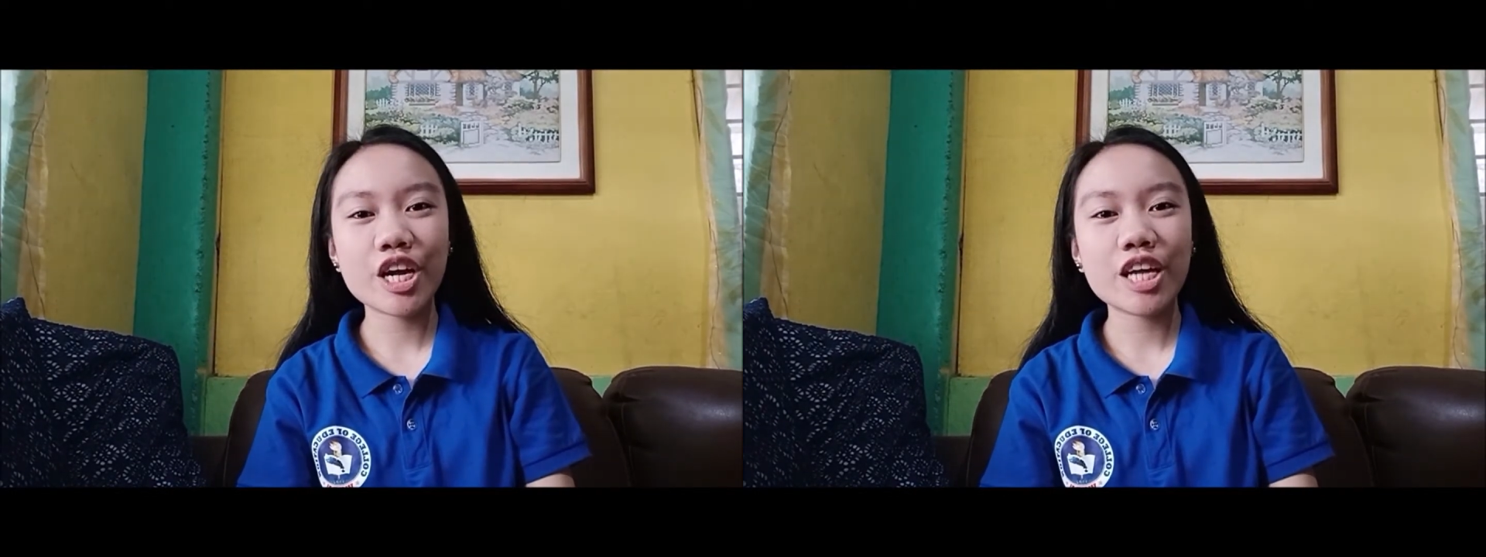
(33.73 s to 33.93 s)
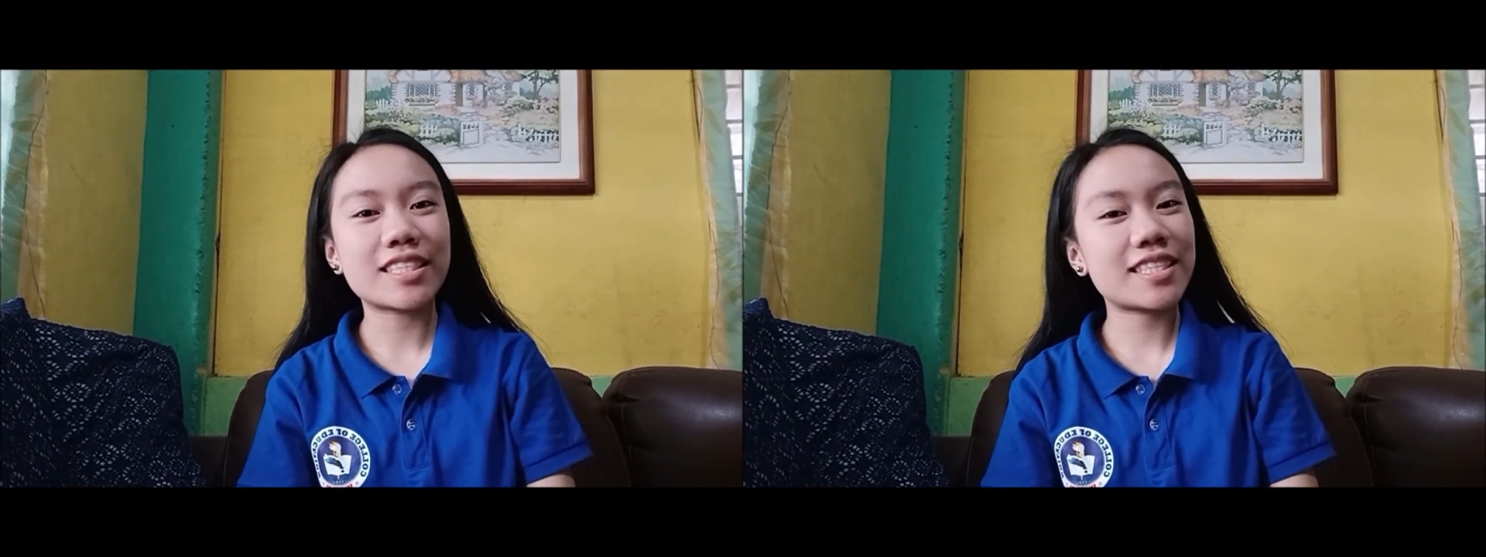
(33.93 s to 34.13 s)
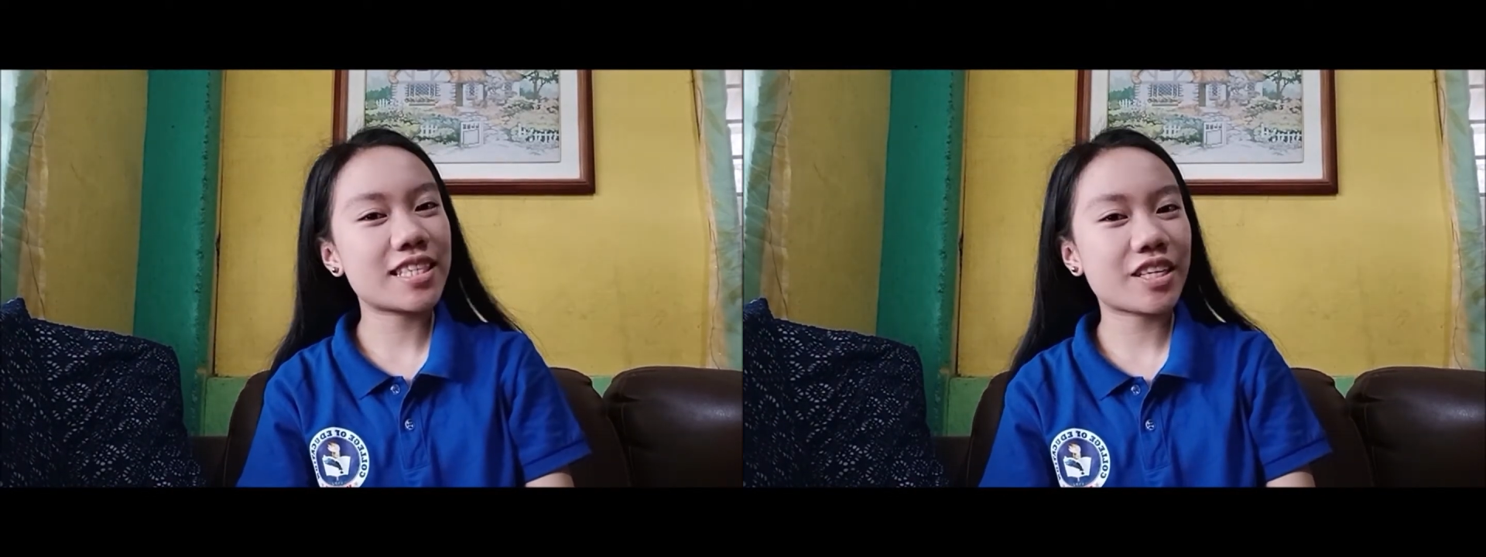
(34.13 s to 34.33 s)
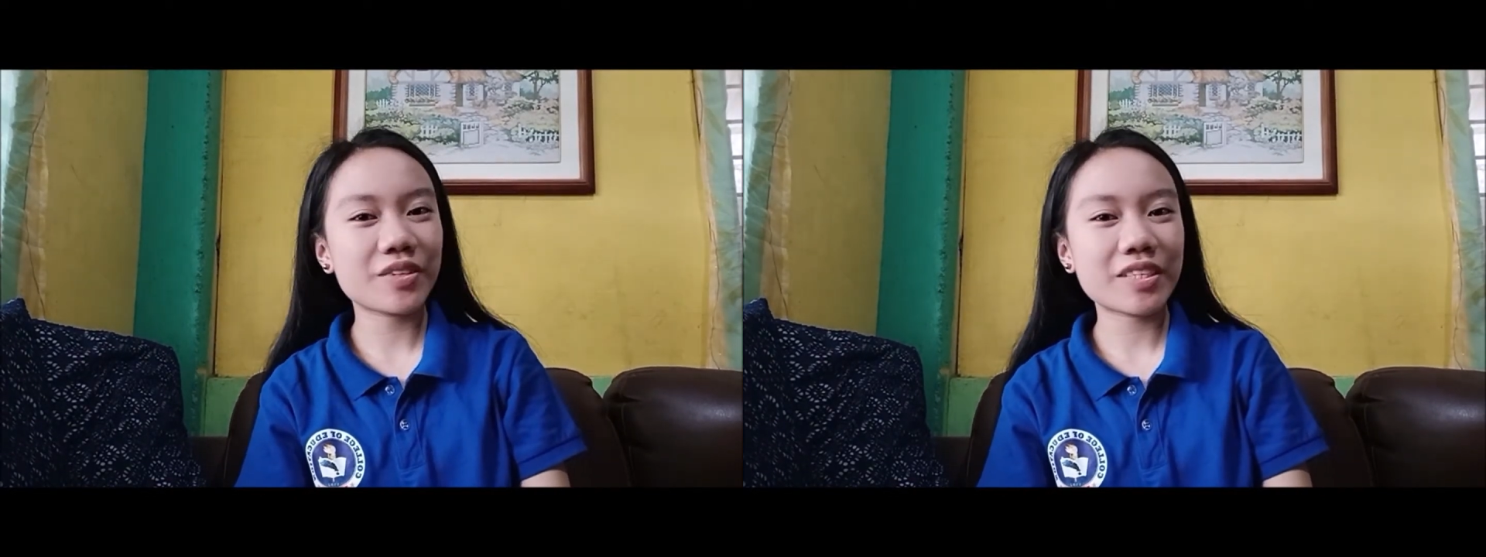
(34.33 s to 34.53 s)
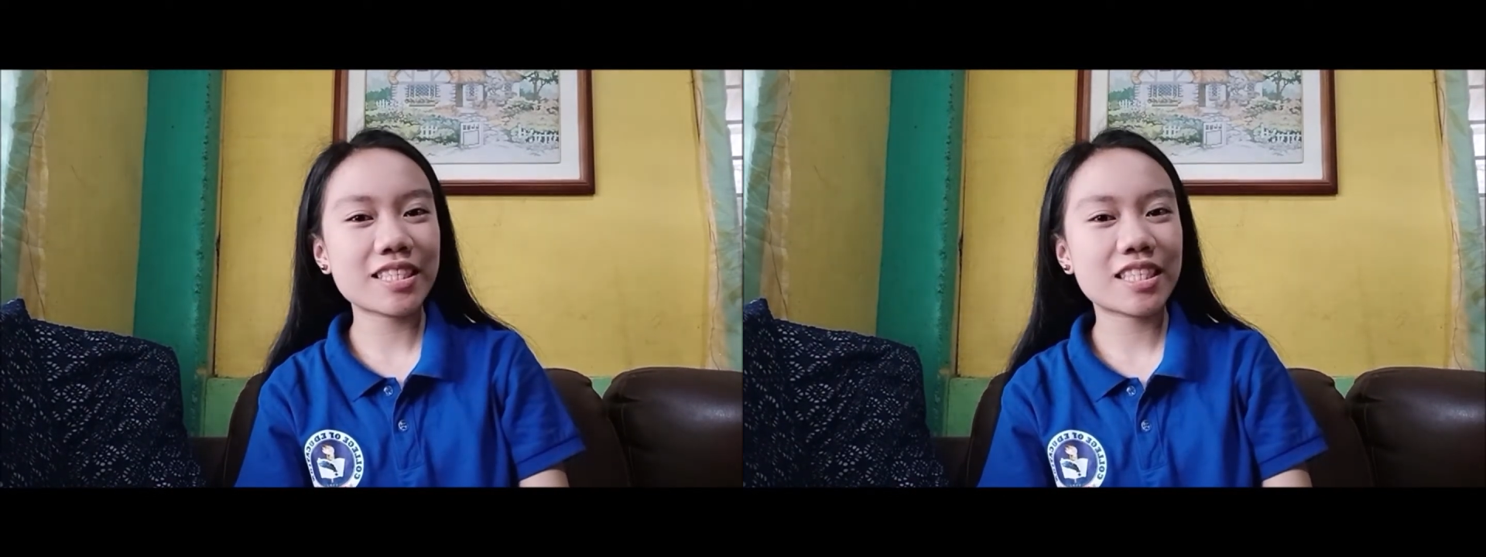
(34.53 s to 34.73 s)
the
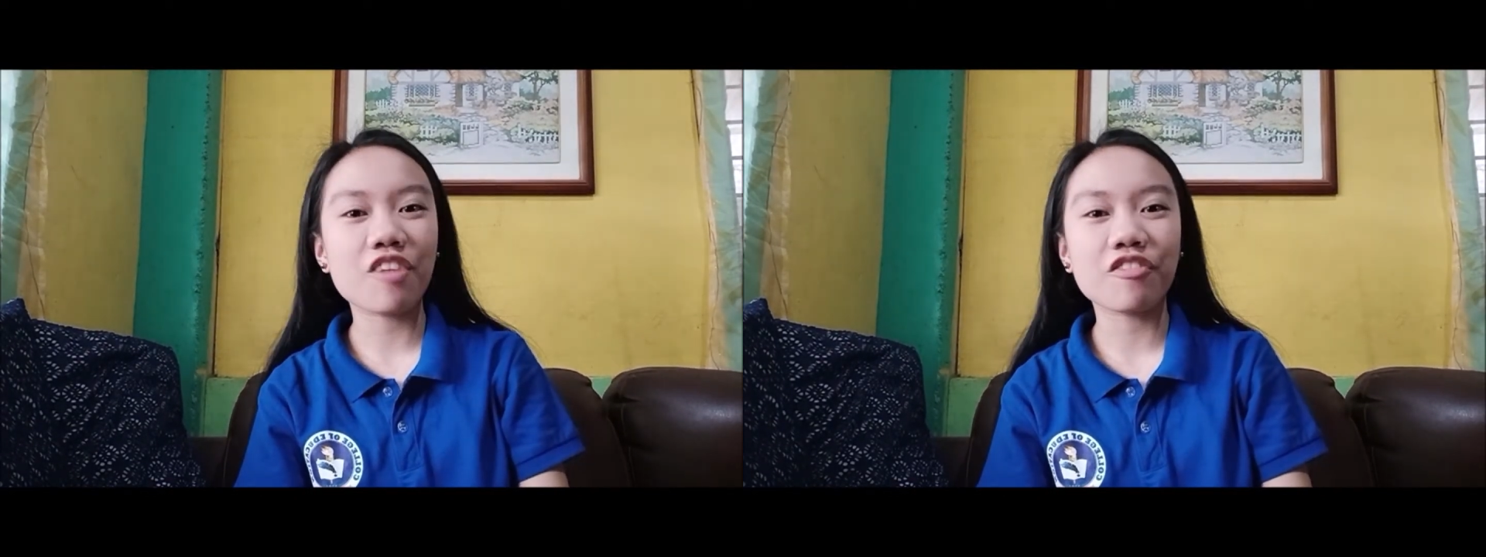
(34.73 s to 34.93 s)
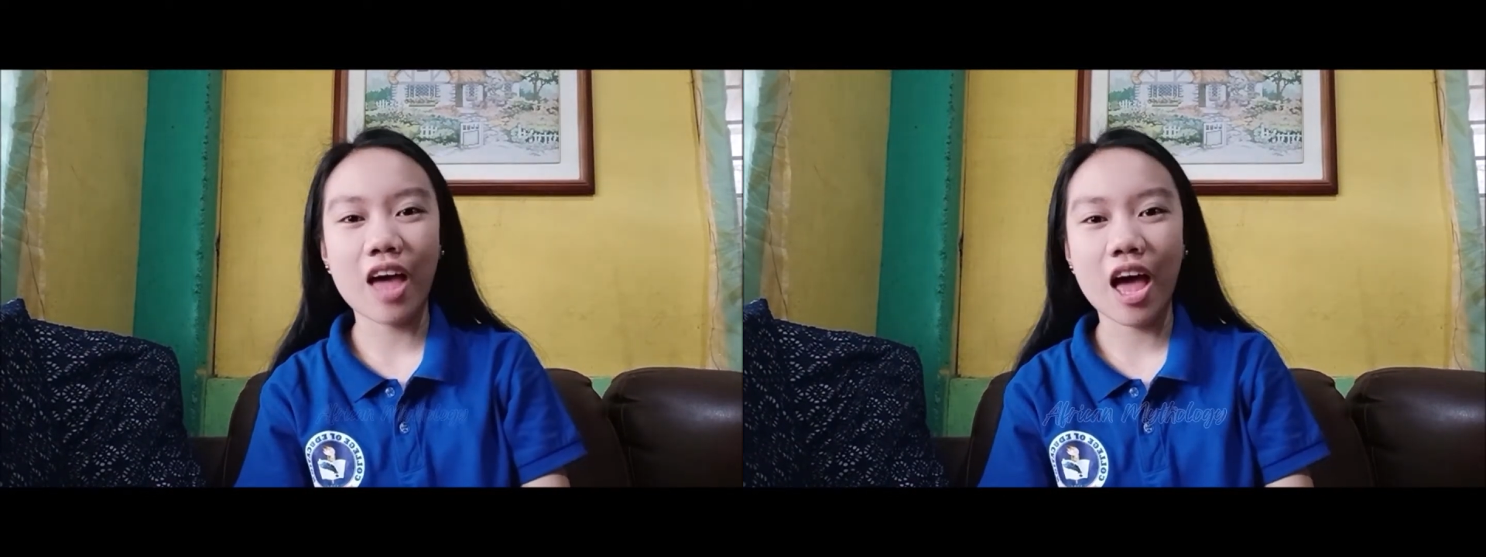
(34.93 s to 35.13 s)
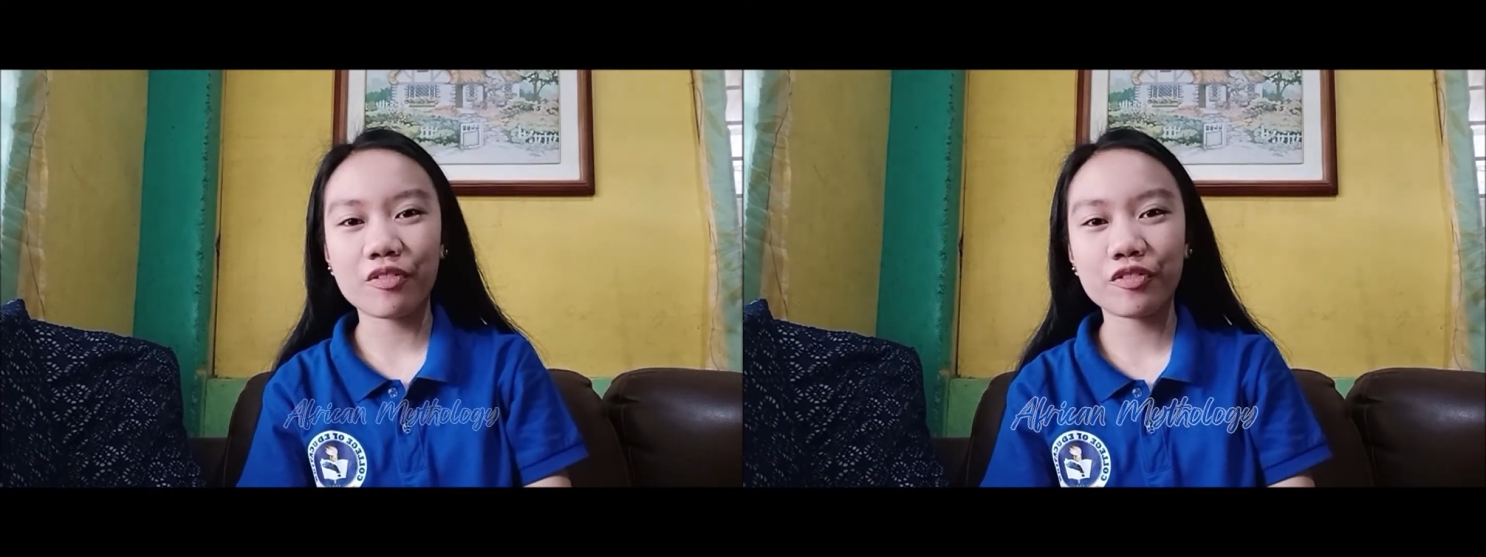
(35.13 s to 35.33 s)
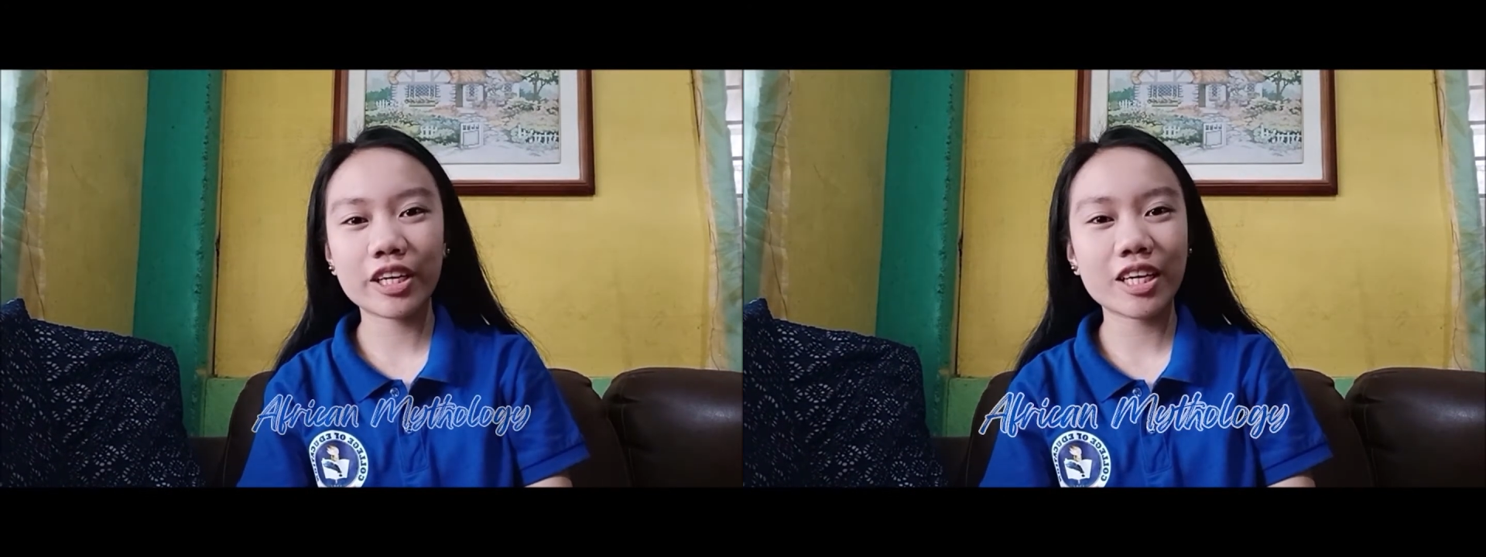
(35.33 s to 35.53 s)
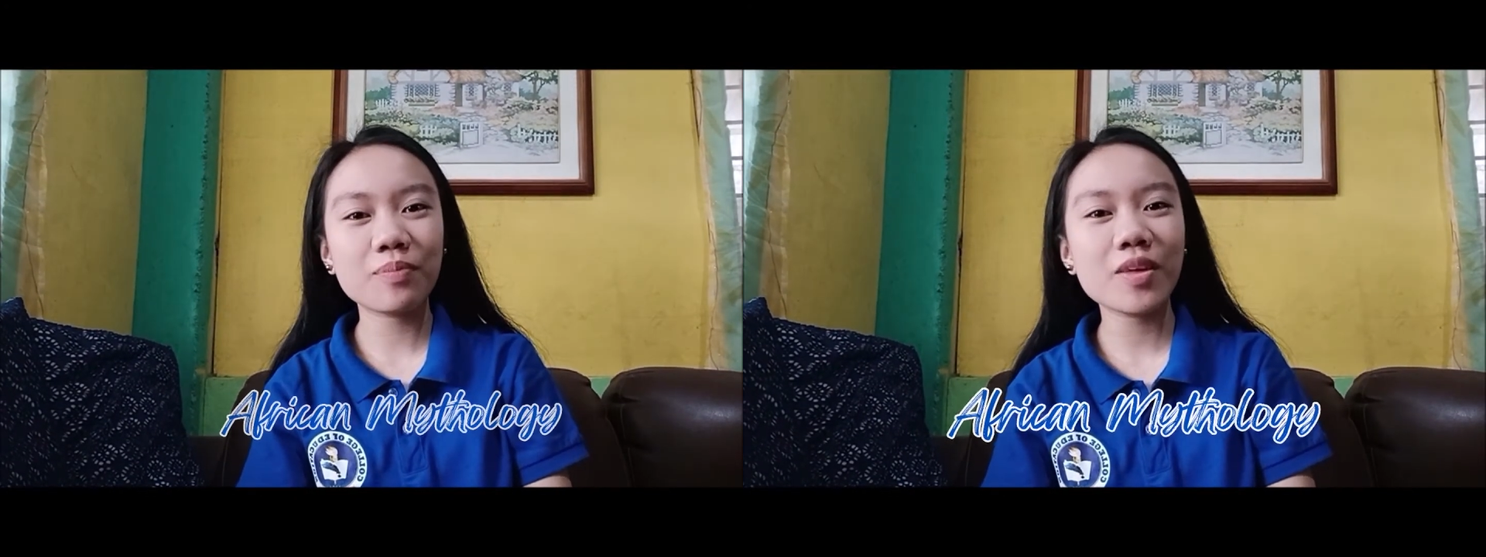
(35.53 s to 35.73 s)
secrets of
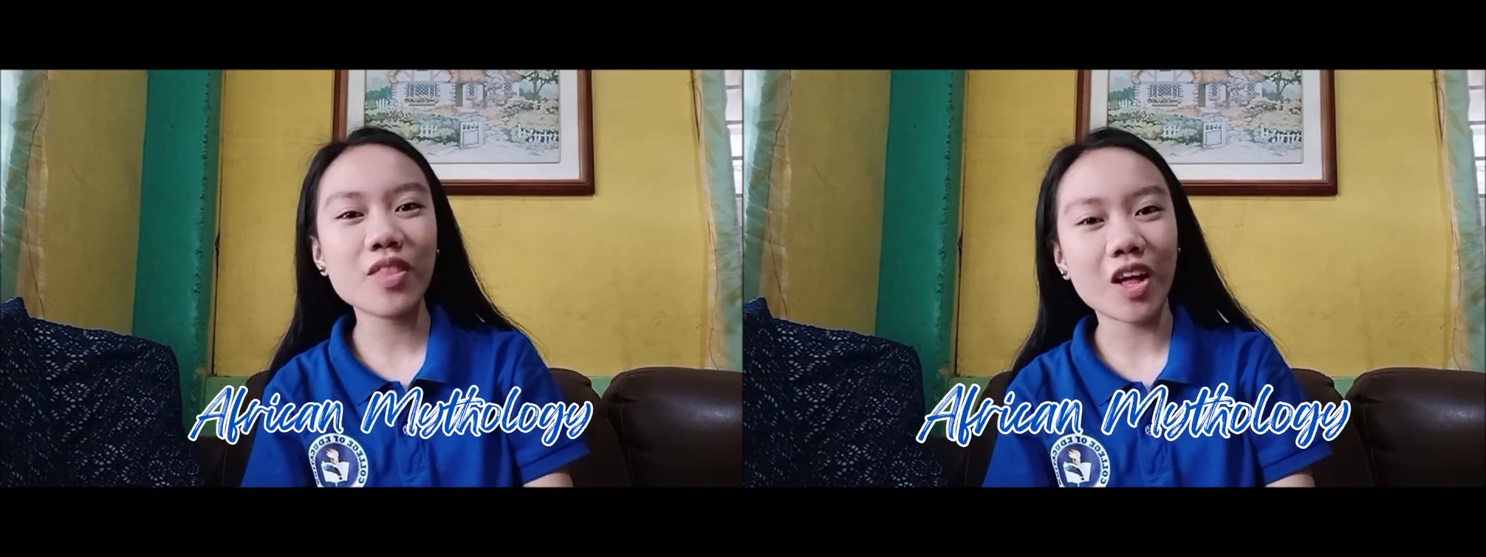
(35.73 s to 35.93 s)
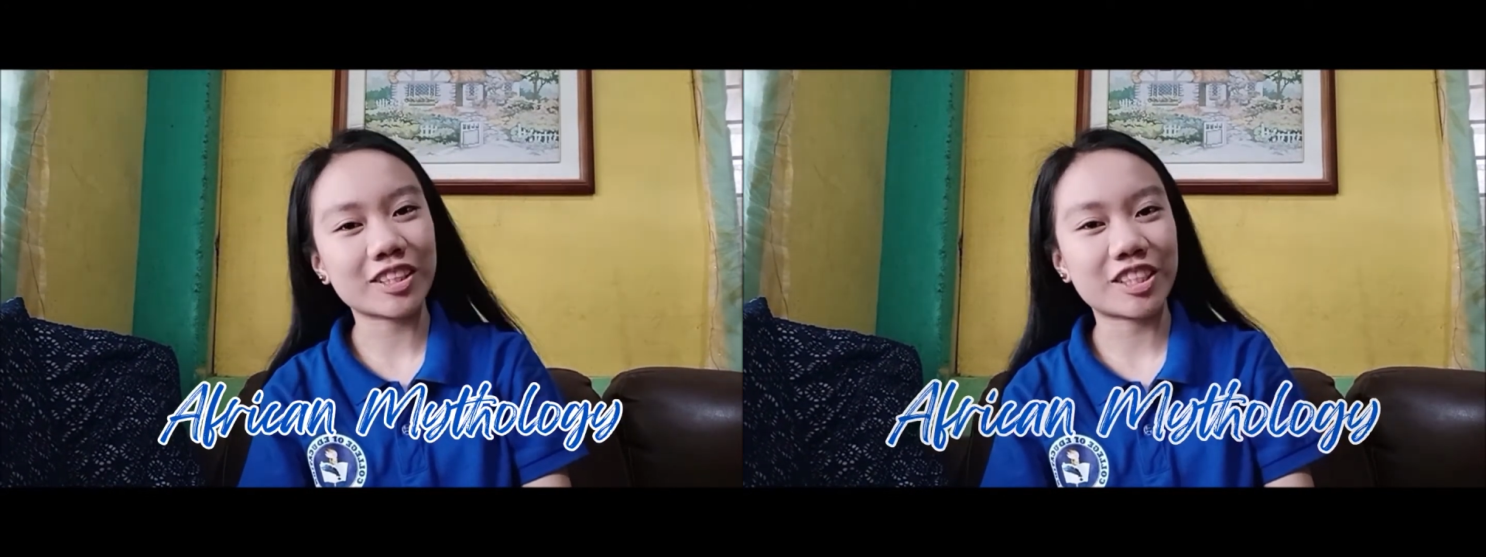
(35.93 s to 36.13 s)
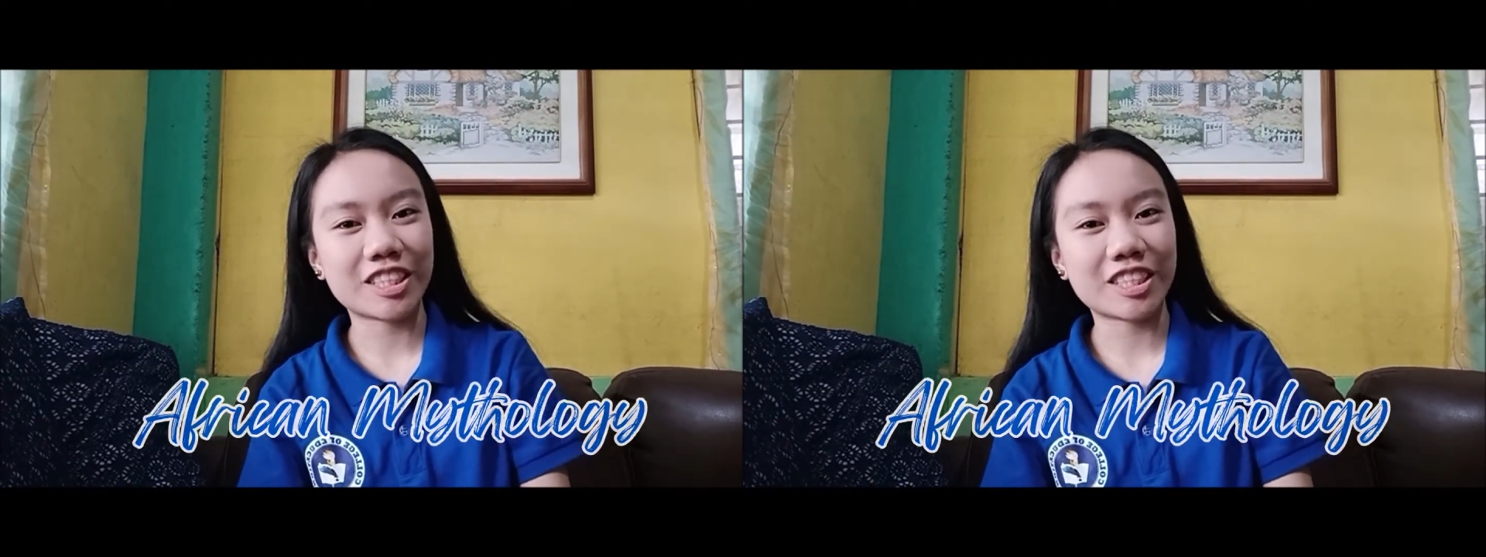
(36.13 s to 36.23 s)
African mythology.